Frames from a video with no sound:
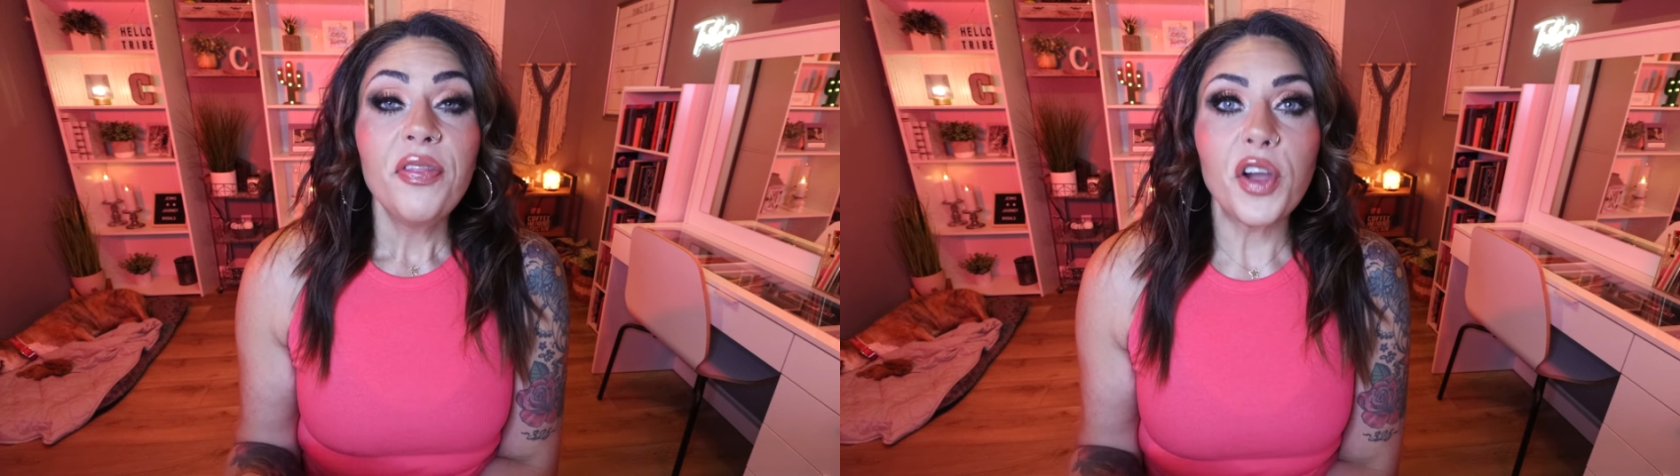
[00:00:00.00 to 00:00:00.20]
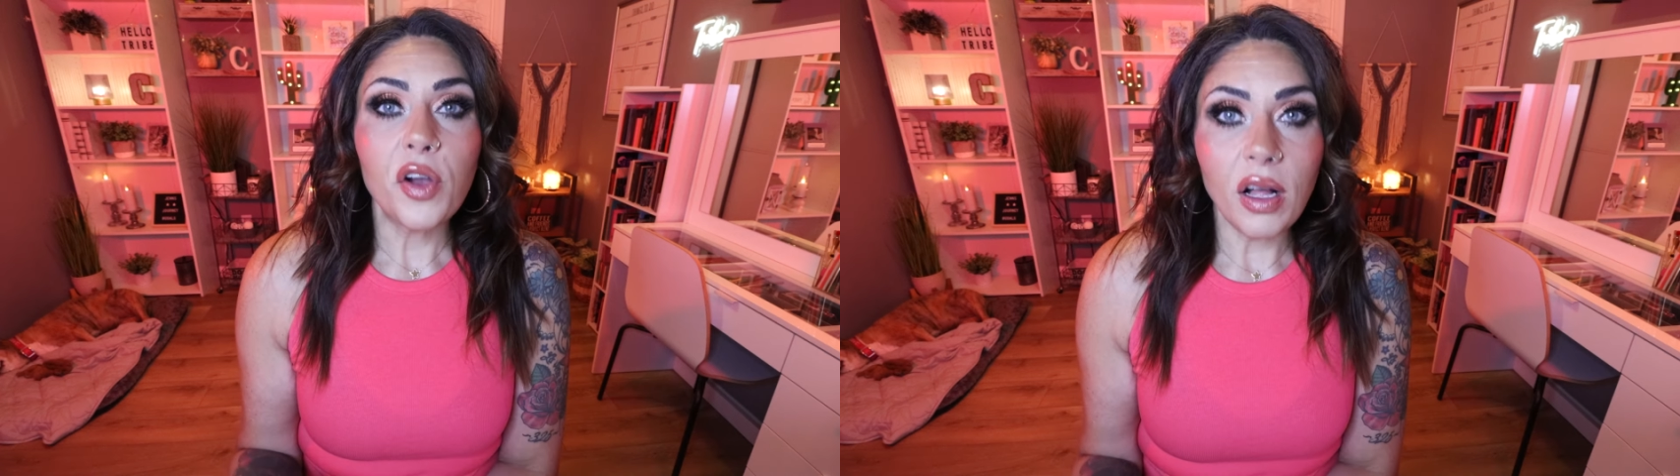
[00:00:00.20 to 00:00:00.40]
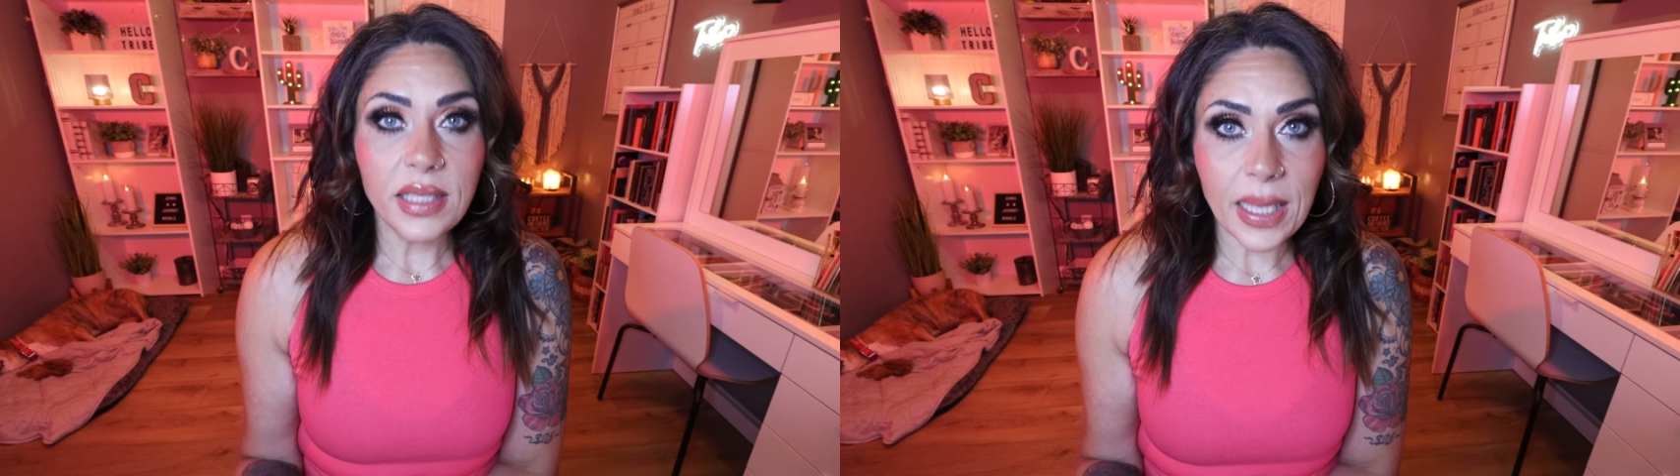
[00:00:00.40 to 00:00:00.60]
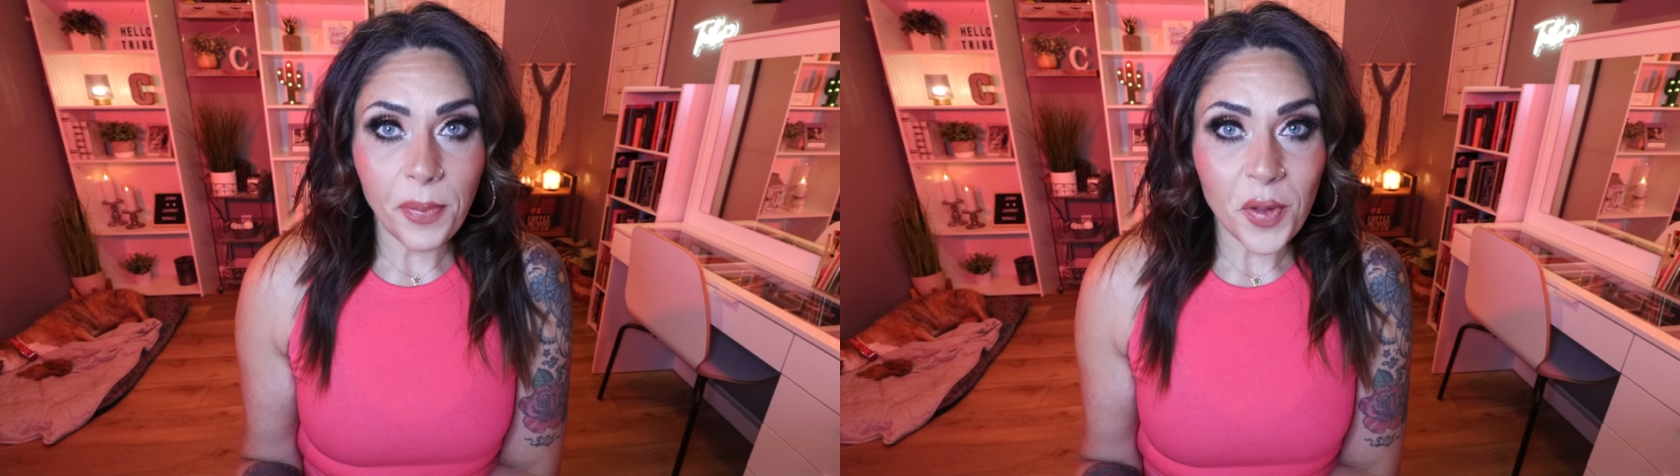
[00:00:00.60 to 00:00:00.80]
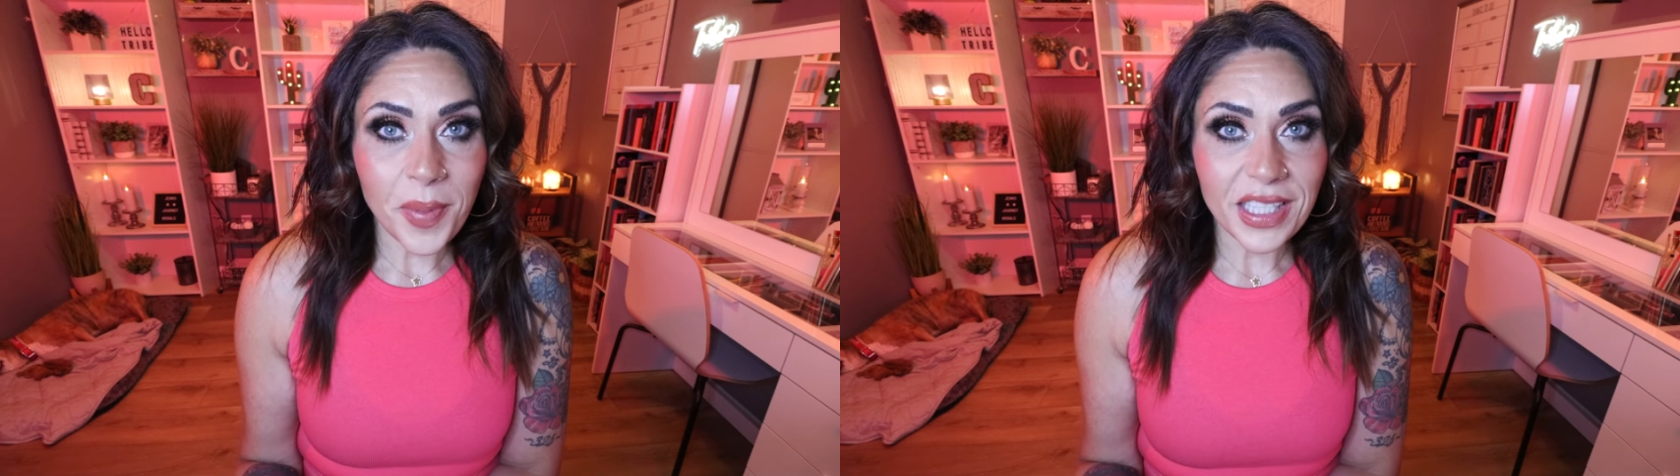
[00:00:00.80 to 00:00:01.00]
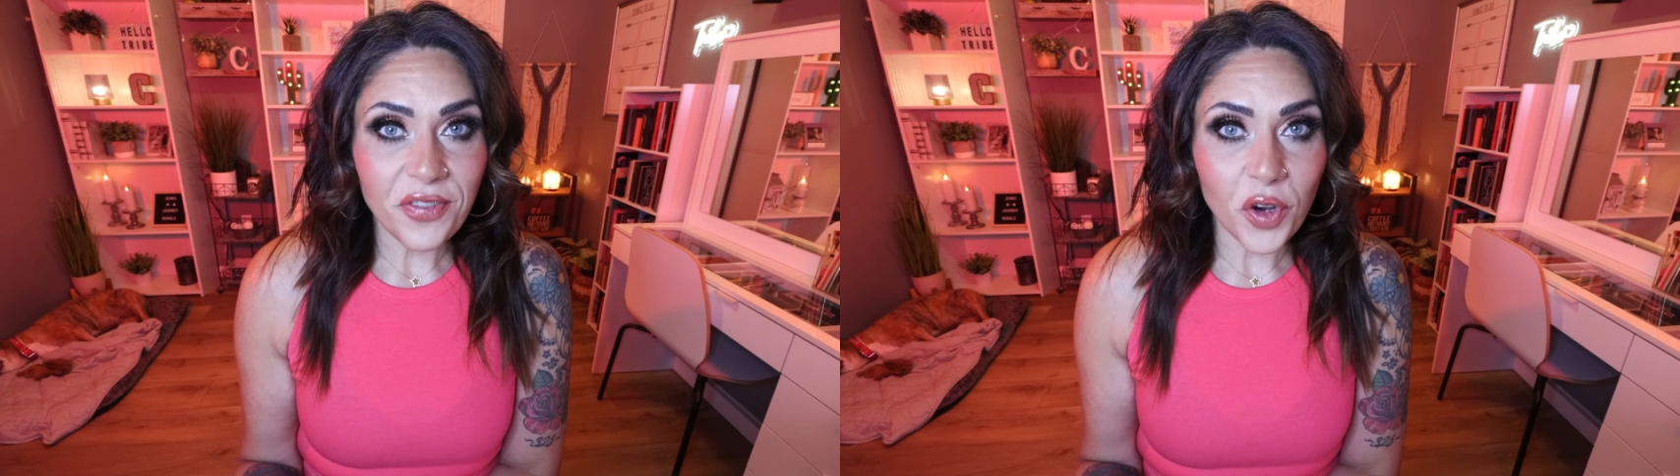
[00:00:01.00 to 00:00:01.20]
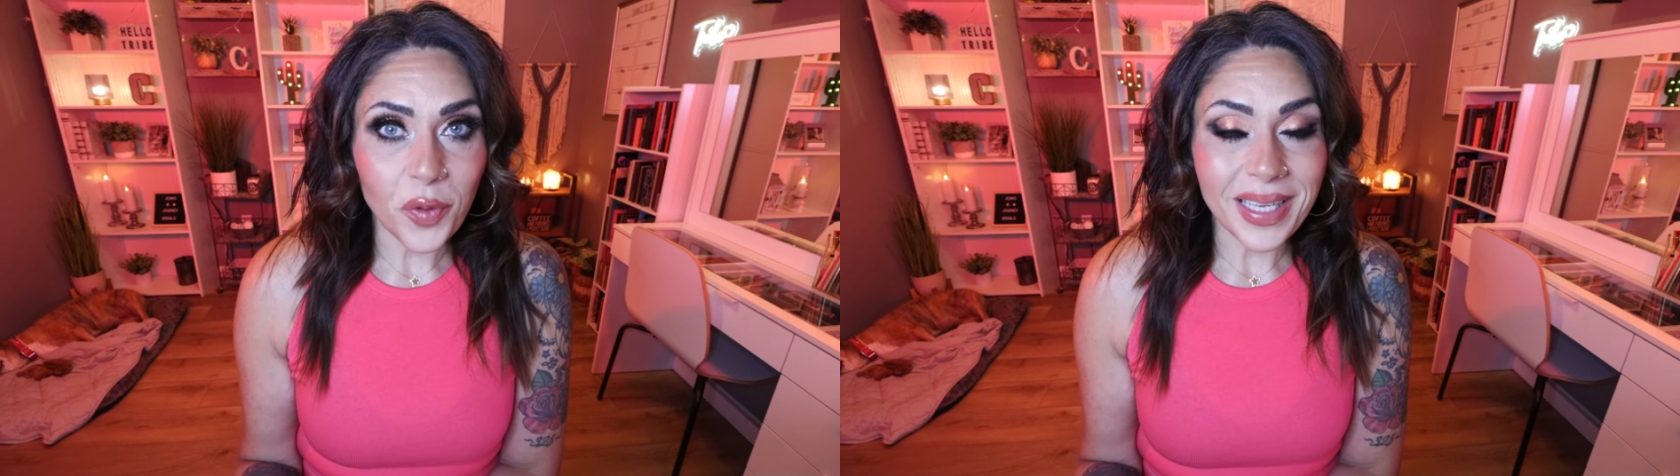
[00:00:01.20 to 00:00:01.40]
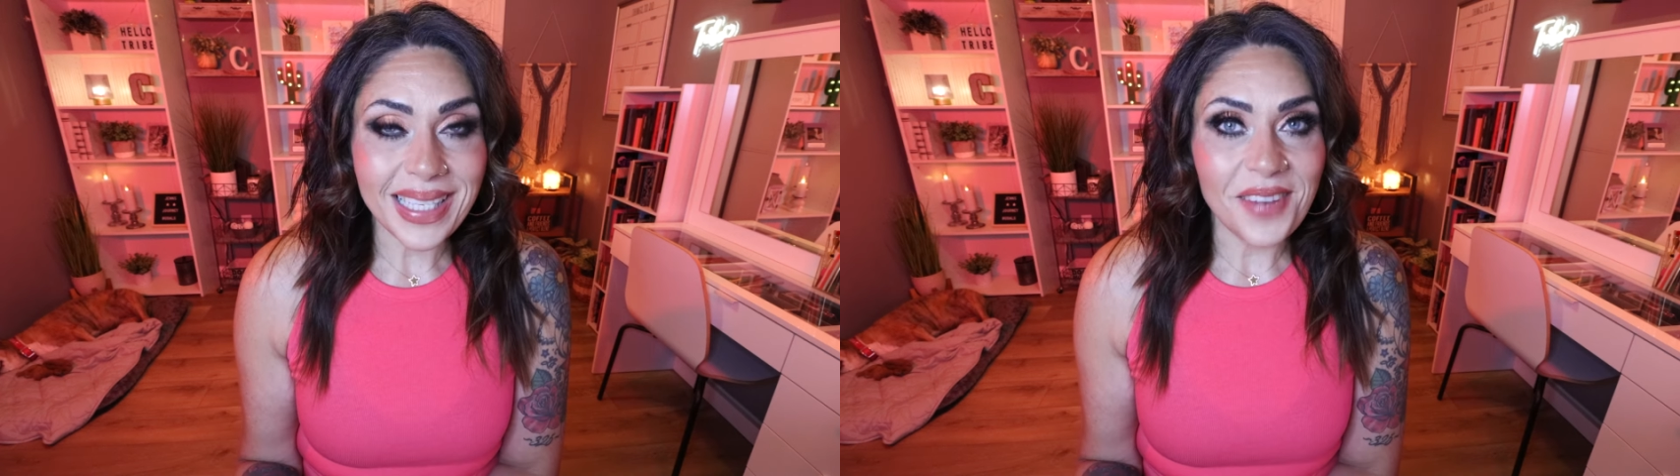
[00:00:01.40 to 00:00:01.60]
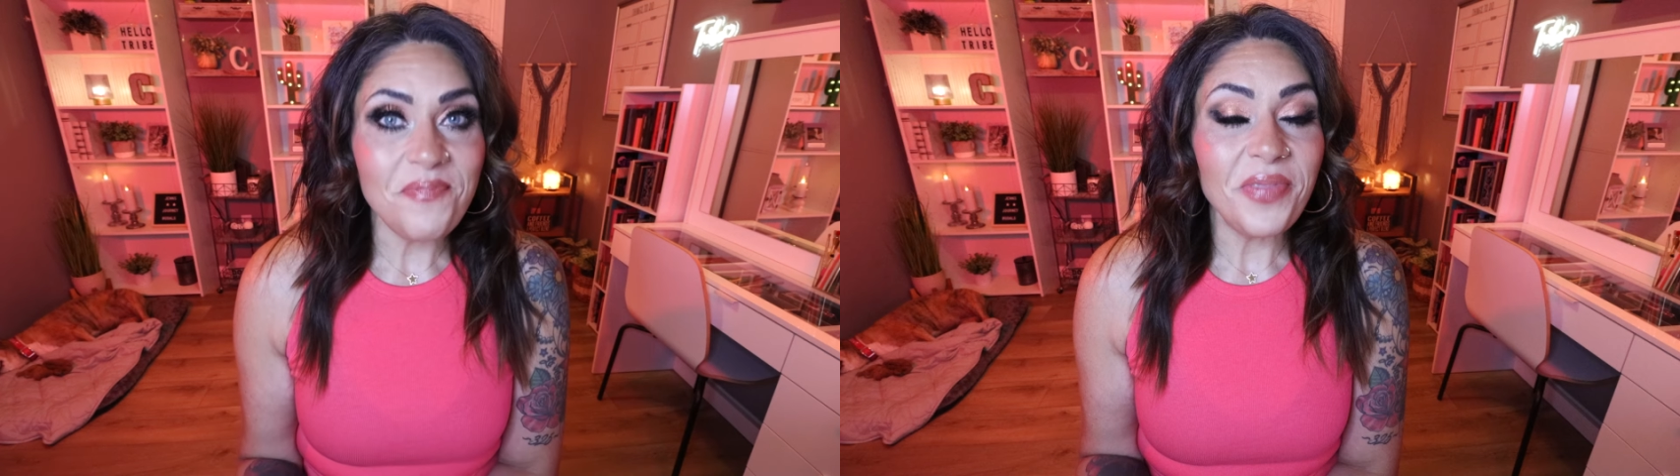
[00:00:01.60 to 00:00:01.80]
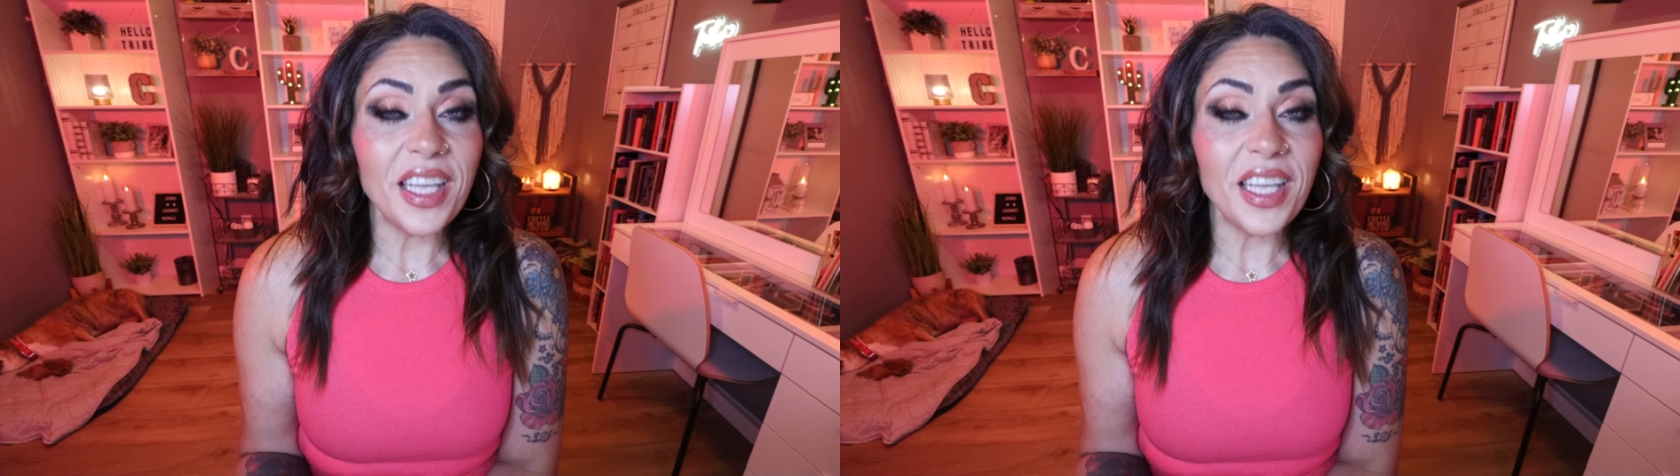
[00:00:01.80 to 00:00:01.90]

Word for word: They're called supplements for a reason.